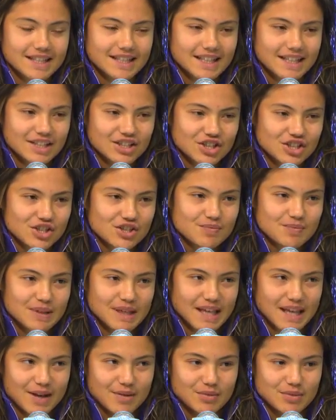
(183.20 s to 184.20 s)
just
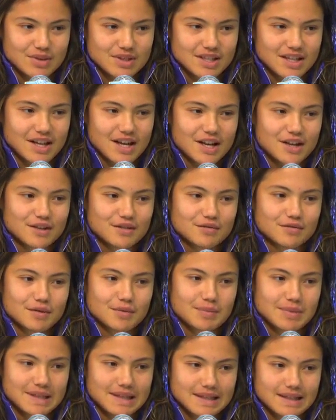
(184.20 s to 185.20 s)
being able to kind of
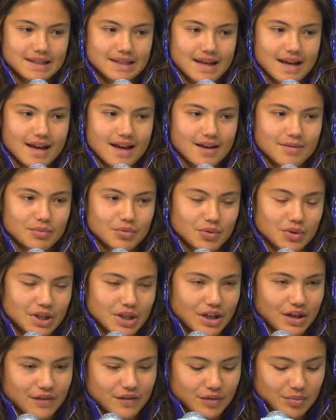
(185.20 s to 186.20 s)
repeat that
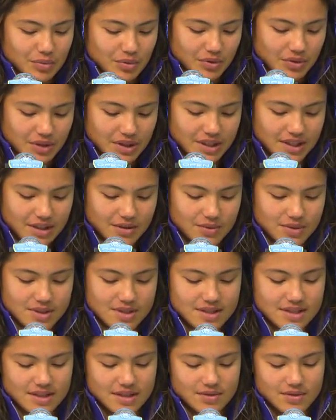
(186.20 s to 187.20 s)
point after point. It
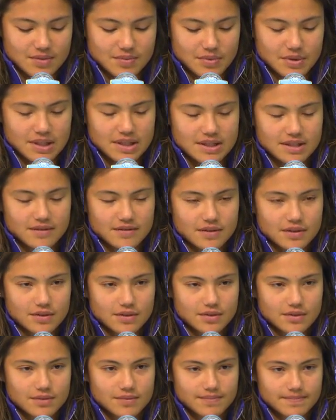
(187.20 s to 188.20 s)
was pretty difficult.